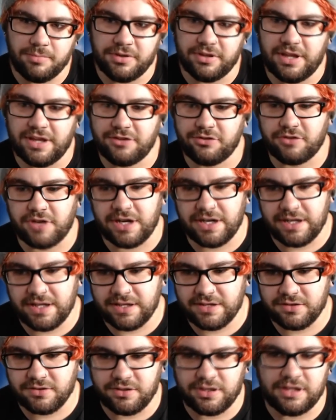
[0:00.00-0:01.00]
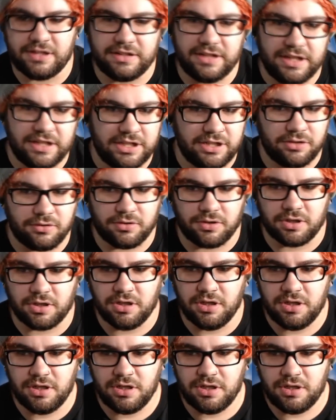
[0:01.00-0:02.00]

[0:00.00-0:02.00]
but Death Stranding is, so they delayed it, or